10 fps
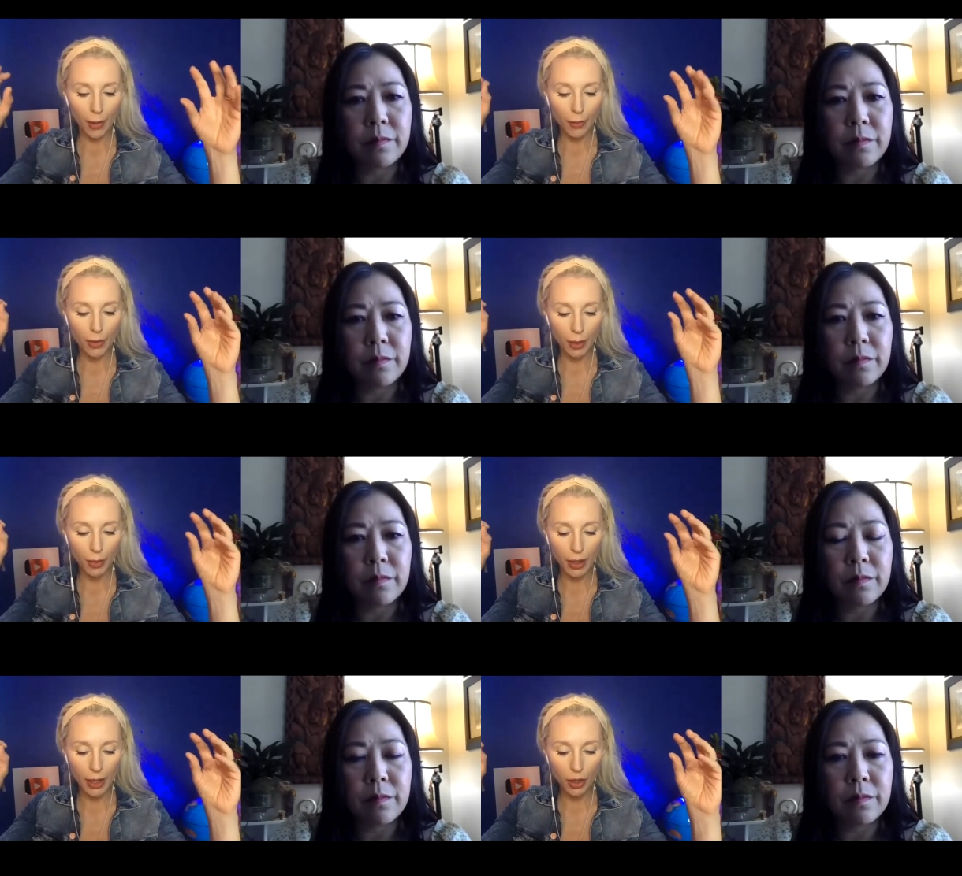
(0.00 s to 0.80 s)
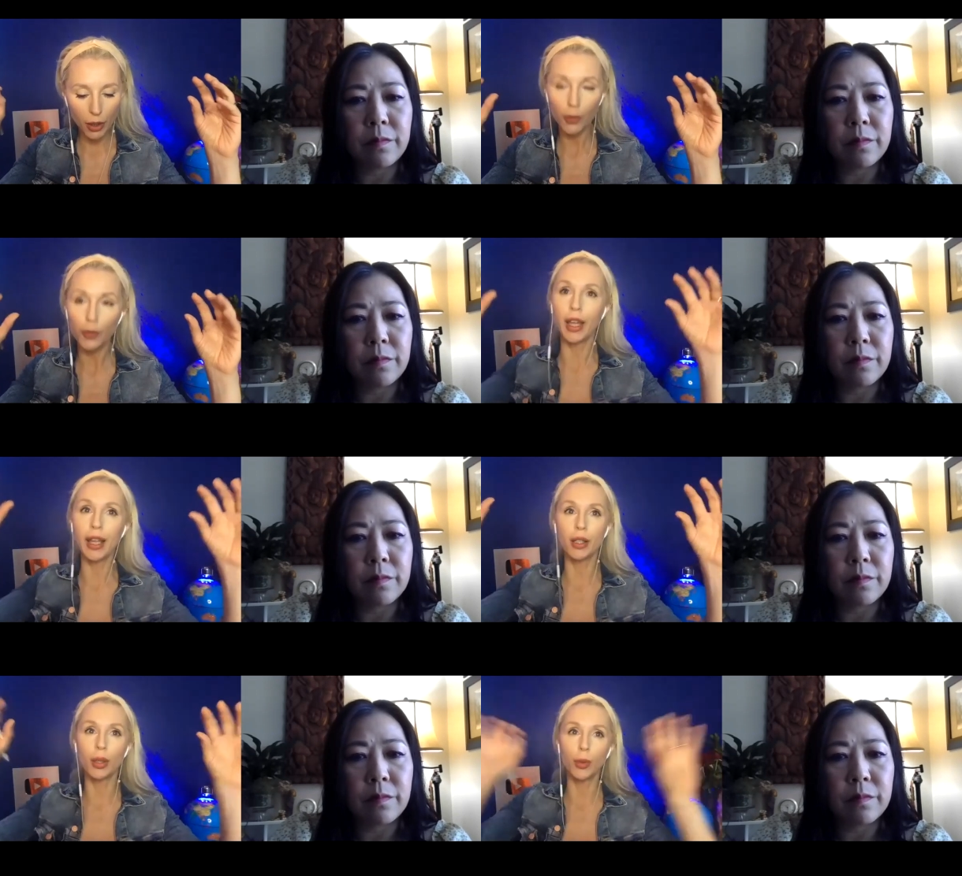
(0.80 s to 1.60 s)
Speaker 1: some stages of
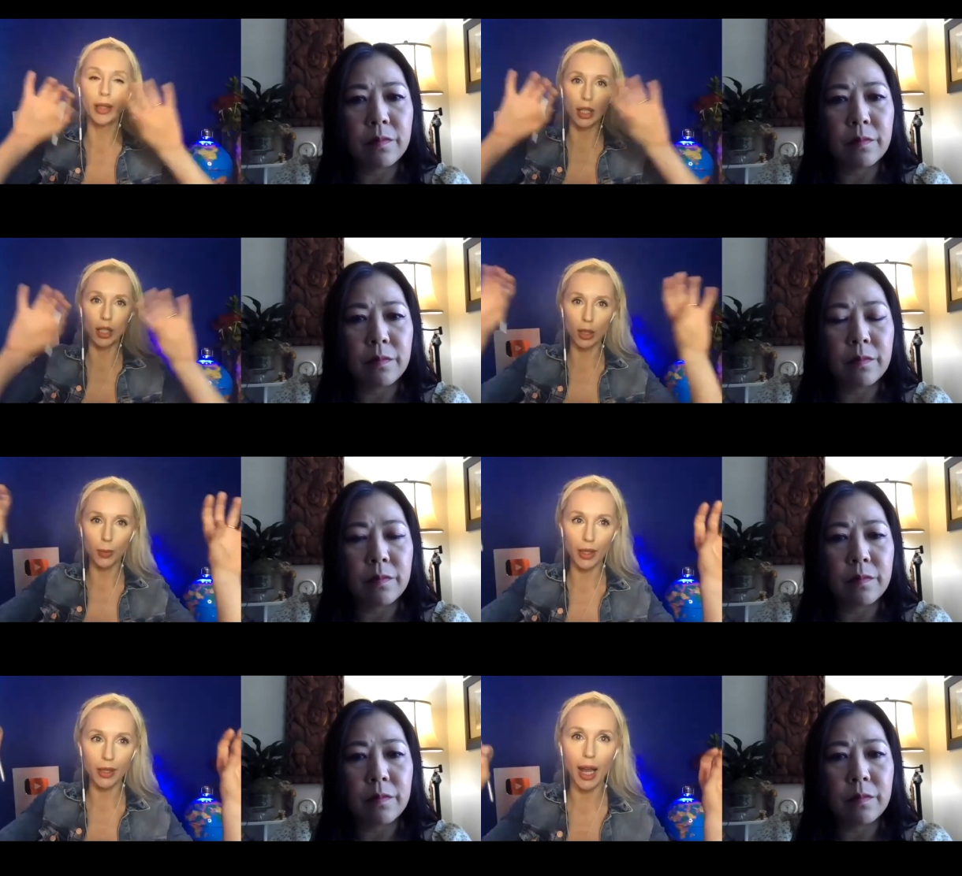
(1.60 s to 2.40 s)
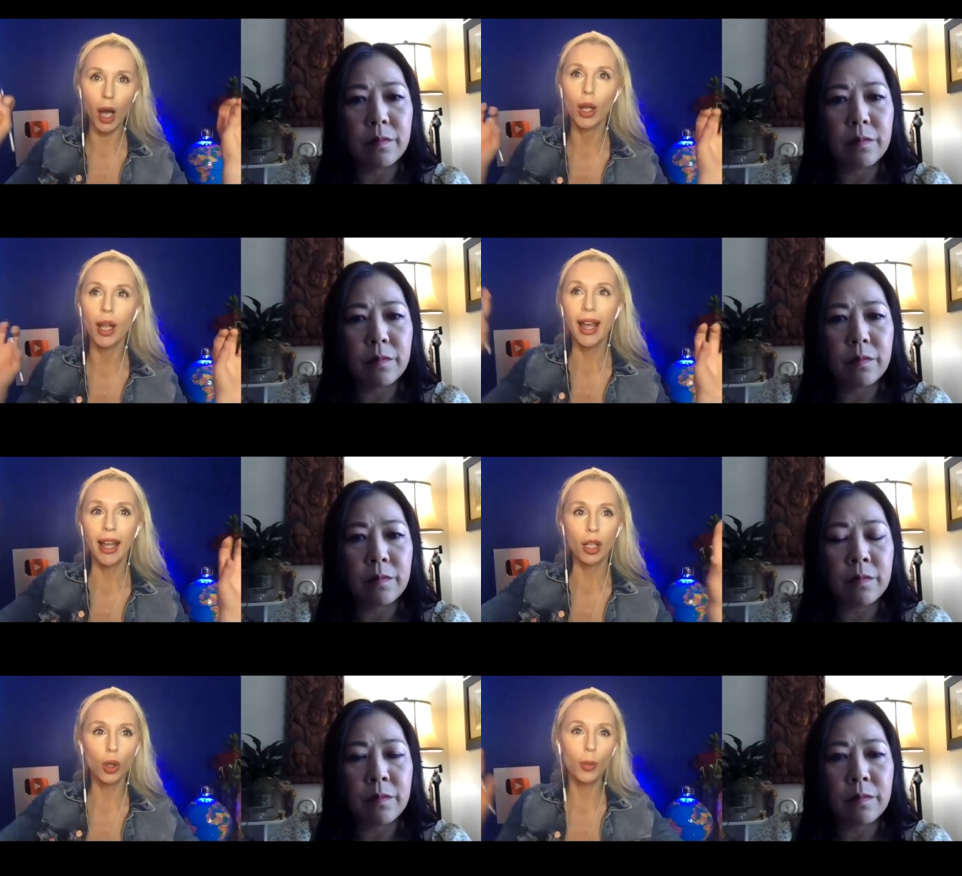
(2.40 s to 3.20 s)
cancer, when it just spreads out
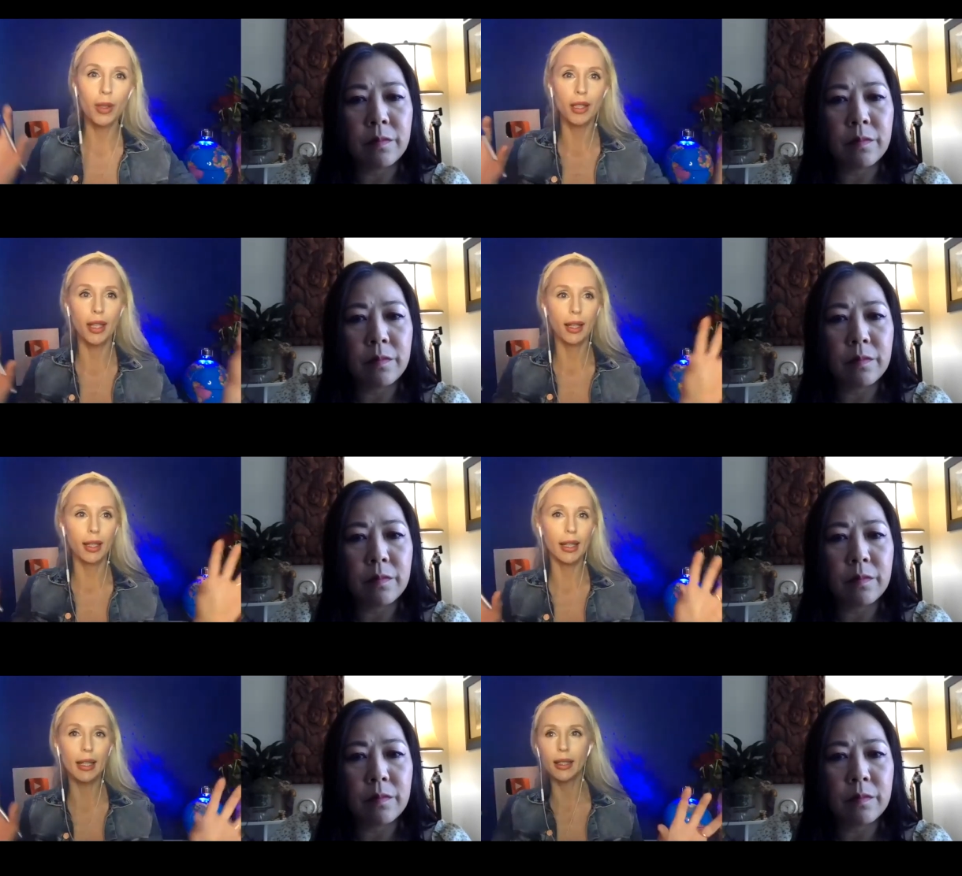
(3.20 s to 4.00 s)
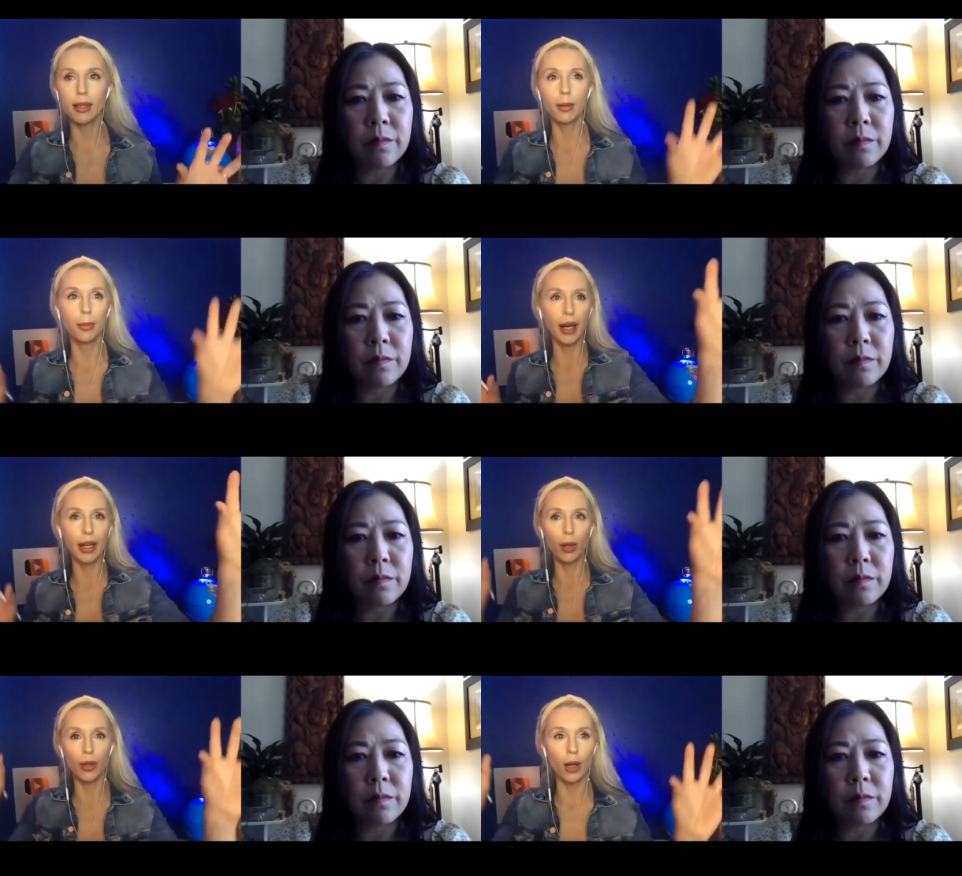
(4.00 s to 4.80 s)
and it almost eats the
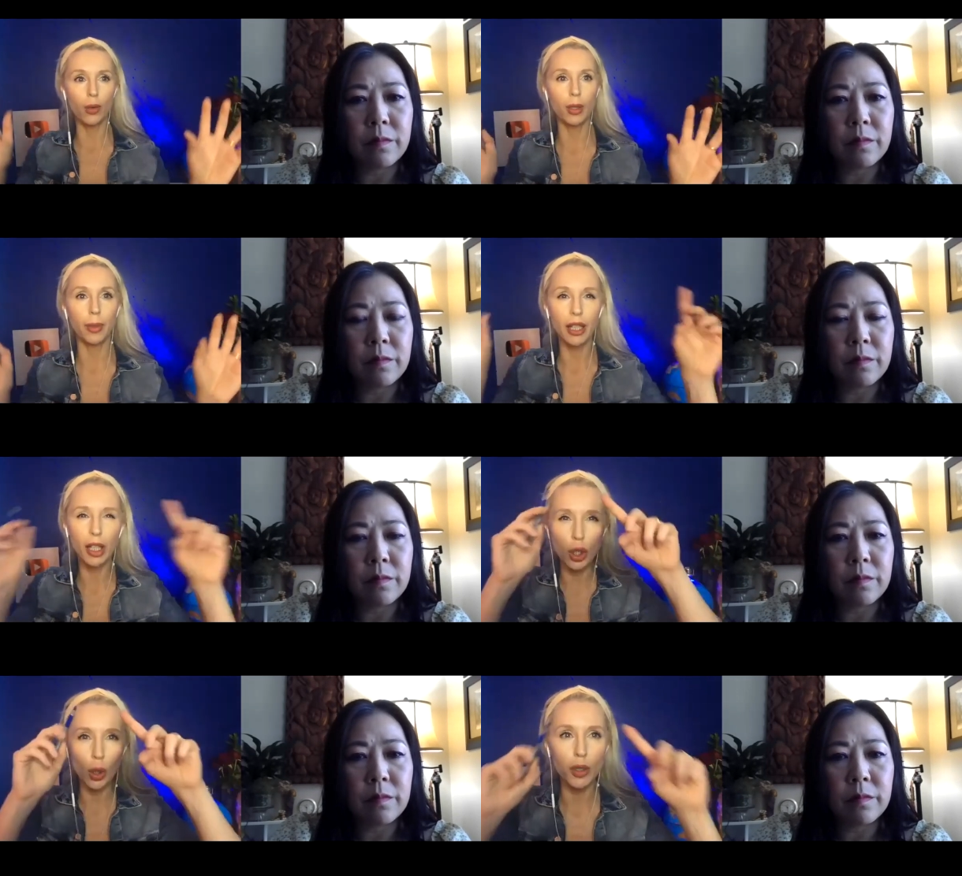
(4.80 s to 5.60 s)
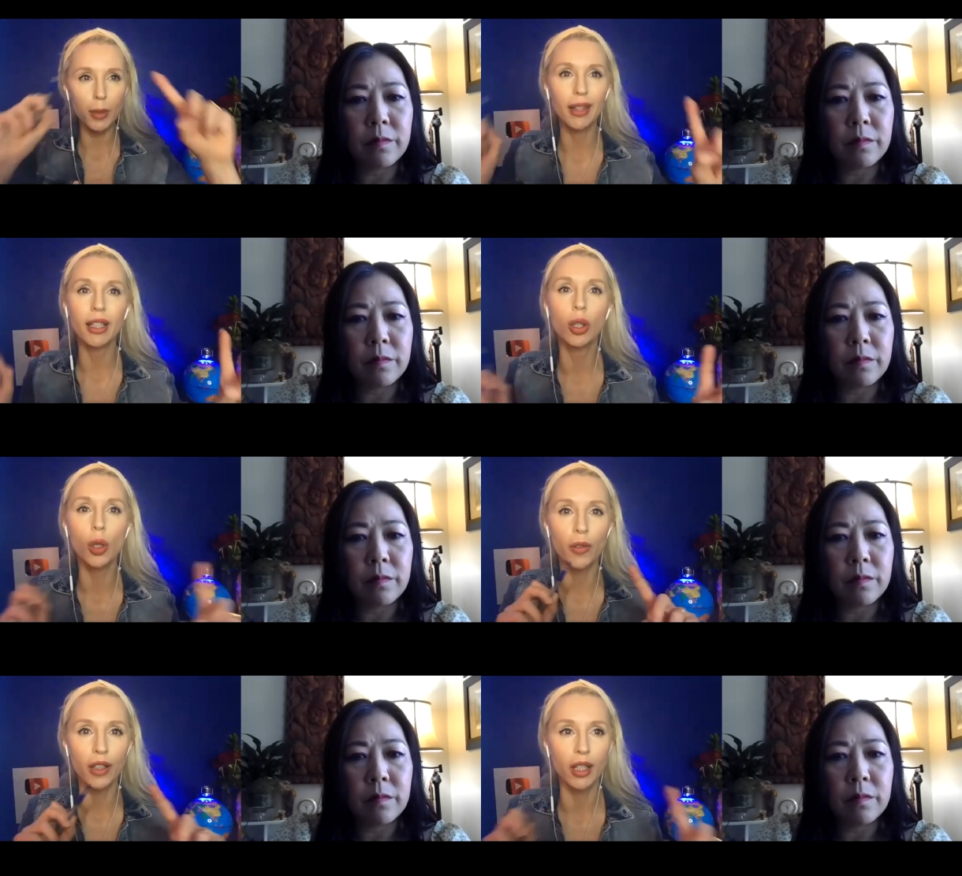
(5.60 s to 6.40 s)
body on the outside, but he shows me the
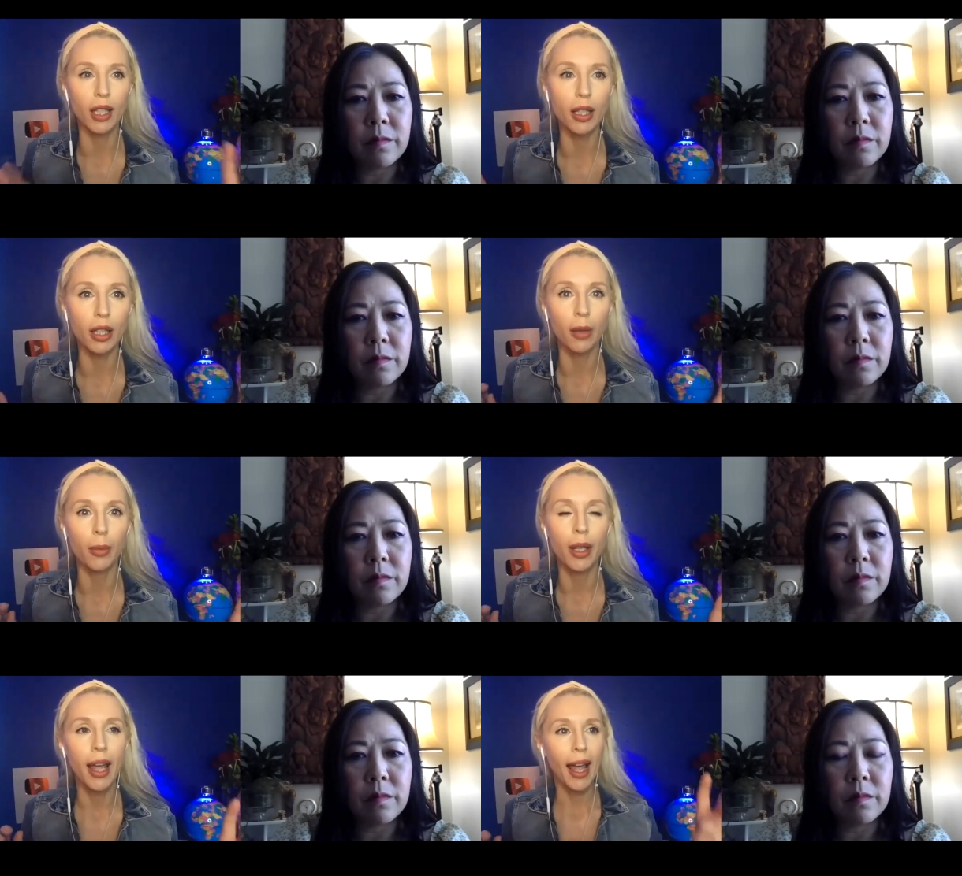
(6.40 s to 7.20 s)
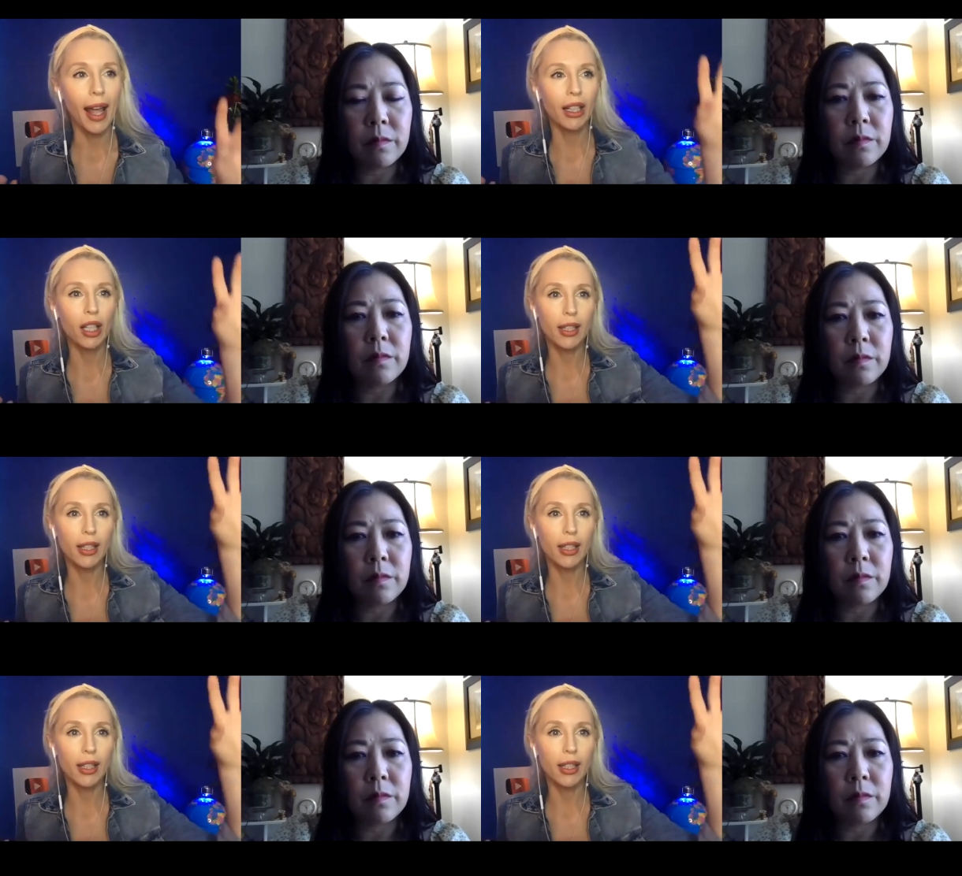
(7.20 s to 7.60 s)
nervous system, and it's